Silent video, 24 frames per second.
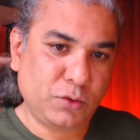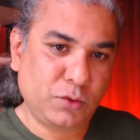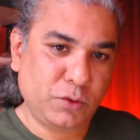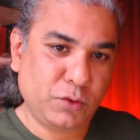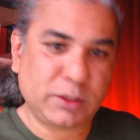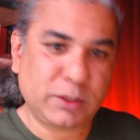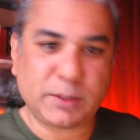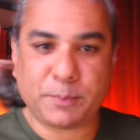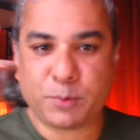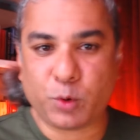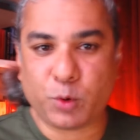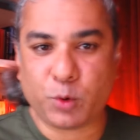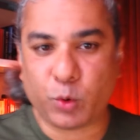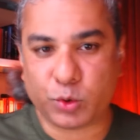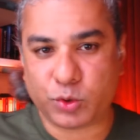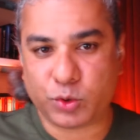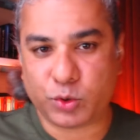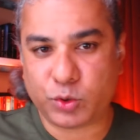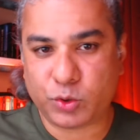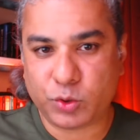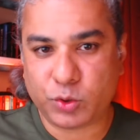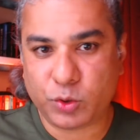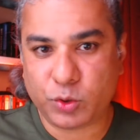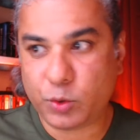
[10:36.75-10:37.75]
its
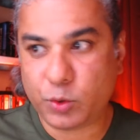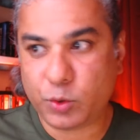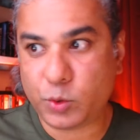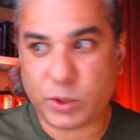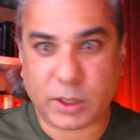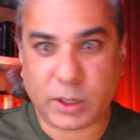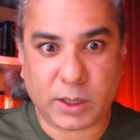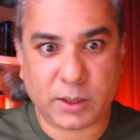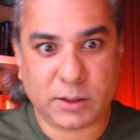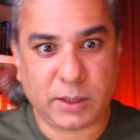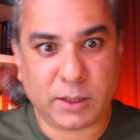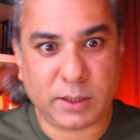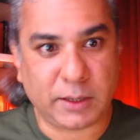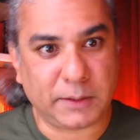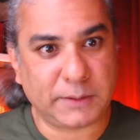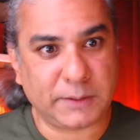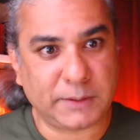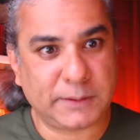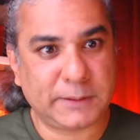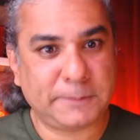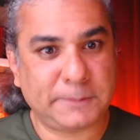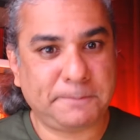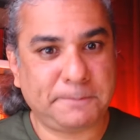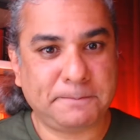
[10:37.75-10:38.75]
approach to certain
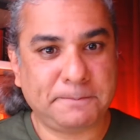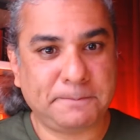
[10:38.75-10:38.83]
things.